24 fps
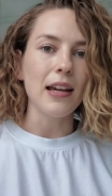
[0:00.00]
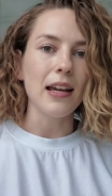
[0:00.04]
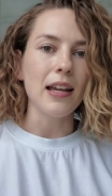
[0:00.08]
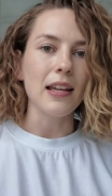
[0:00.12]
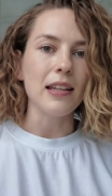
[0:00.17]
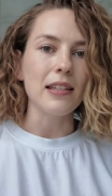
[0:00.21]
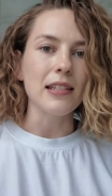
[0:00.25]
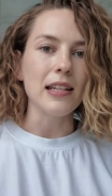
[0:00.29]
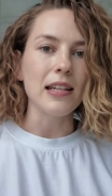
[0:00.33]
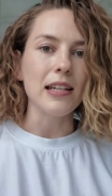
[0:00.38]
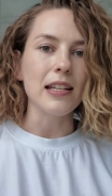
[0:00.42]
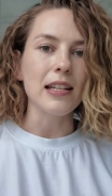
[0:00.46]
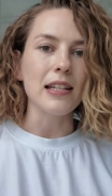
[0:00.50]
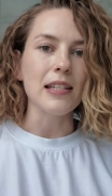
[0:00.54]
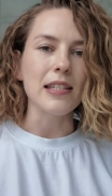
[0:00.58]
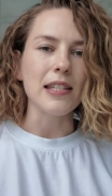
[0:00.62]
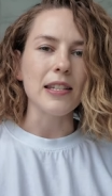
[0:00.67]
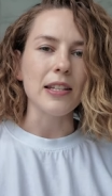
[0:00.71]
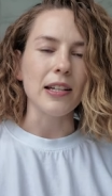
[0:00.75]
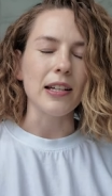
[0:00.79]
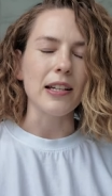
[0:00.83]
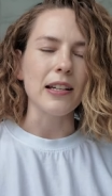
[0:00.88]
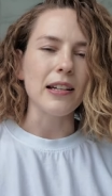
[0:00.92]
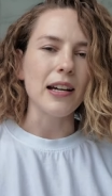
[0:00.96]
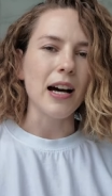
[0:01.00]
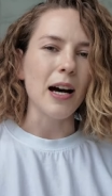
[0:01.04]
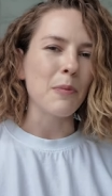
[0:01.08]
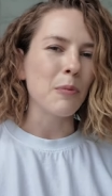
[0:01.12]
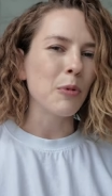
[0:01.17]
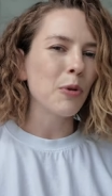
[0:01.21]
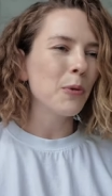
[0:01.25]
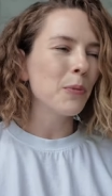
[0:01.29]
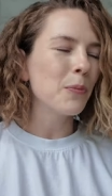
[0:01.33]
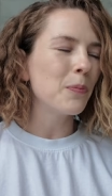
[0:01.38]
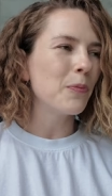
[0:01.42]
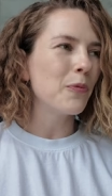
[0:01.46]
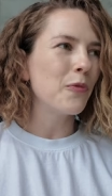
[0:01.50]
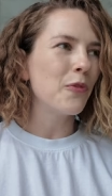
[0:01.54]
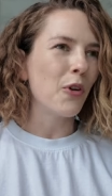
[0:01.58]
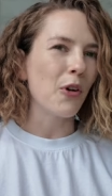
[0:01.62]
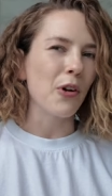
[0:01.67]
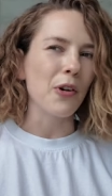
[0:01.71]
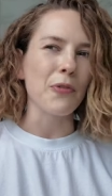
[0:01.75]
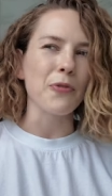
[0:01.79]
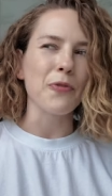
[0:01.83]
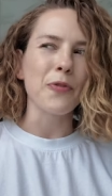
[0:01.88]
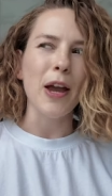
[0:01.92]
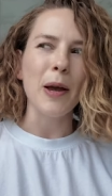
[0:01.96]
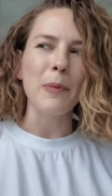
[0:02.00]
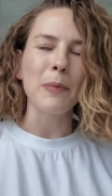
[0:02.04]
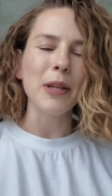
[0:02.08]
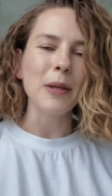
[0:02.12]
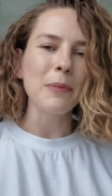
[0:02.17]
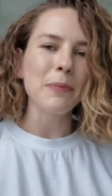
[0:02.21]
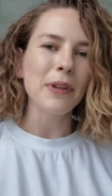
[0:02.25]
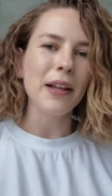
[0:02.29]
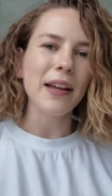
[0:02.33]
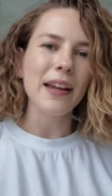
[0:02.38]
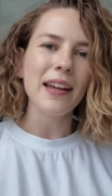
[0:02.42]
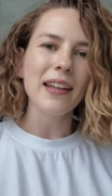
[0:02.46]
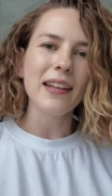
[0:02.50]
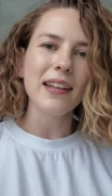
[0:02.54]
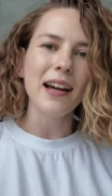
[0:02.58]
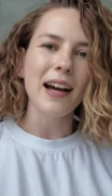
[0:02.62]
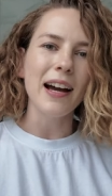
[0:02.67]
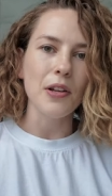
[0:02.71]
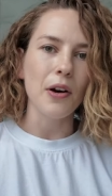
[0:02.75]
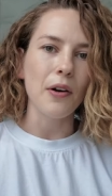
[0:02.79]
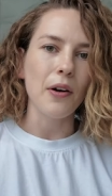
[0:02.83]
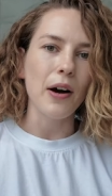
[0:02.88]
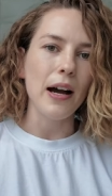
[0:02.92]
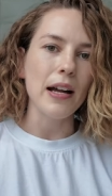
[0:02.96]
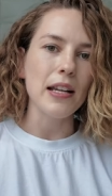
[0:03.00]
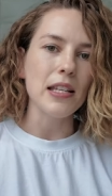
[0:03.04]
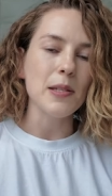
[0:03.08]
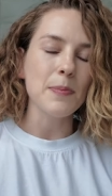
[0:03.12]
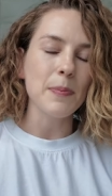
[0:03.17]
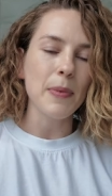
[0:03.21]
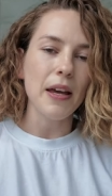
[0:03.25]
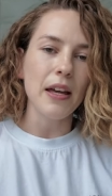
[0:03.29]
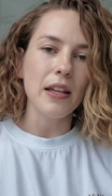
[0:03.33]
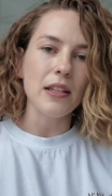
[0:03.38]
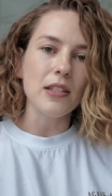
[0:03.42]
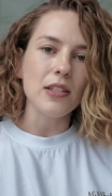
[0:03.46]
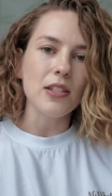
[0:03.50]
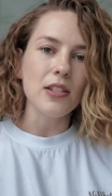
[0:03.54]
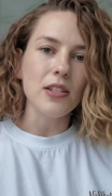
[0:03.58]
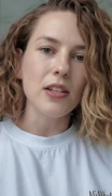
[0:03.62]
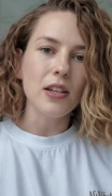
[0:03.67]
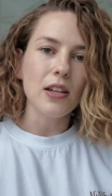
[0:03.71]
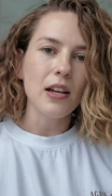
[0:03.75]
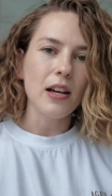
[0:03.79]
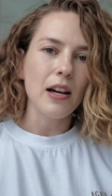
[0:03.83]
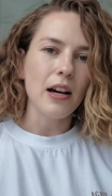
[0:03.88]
and it is the couple or family plan, so I spend,